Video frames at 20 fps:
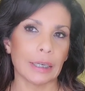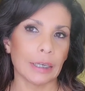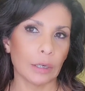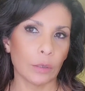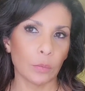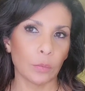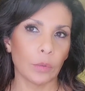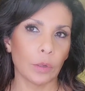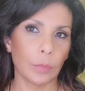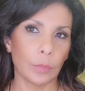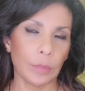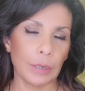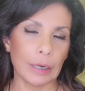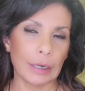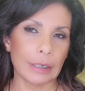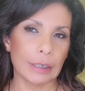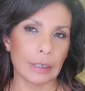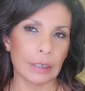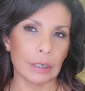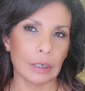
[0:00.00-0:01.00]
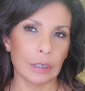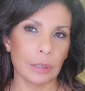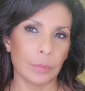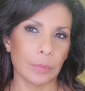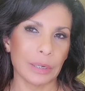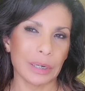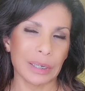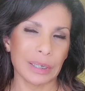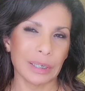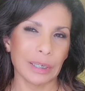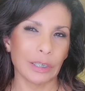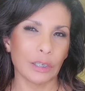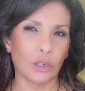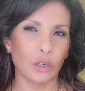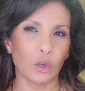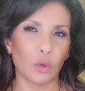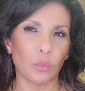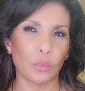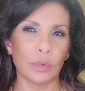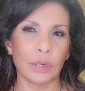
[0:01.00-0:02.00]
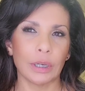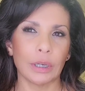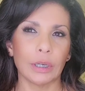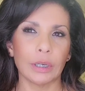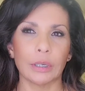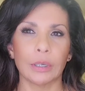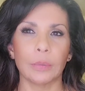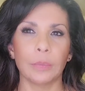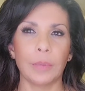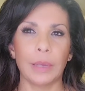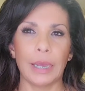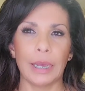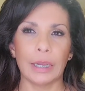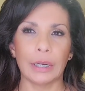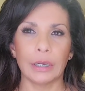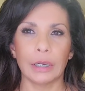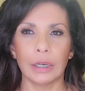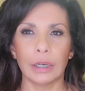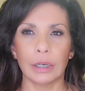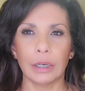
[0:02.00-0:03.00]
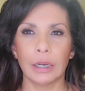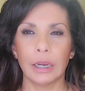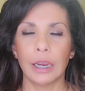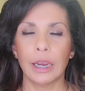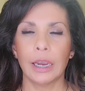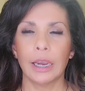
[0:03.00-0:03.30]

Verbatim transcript: I didn't want pasties because I don't need any padding